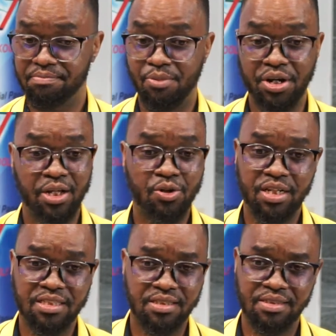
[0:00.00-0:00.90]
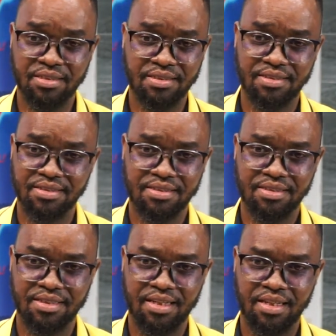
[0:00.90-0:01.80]
Bunny Goodison,
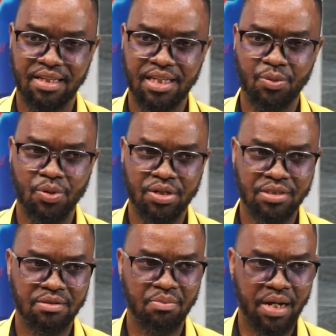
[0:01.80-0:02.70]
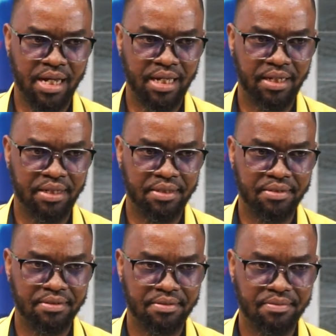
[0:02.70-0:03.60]
he was my
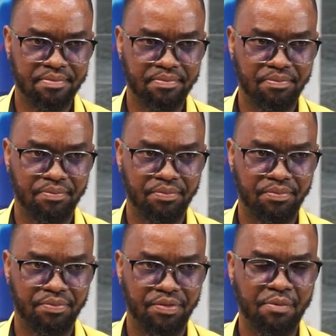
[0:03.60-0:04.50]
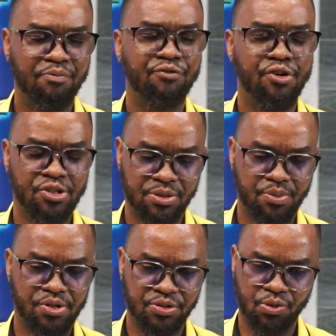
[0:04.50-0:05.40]
the first
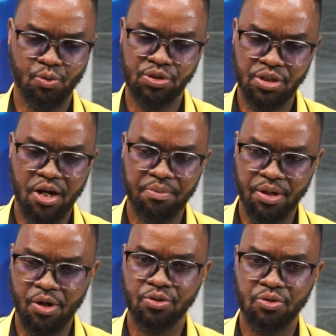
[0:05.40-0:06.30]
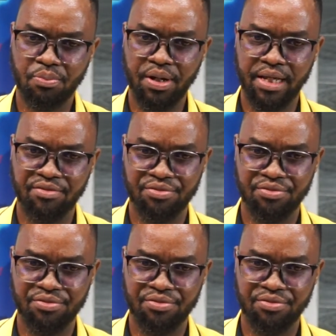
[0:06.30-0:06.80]
person who taught me how to play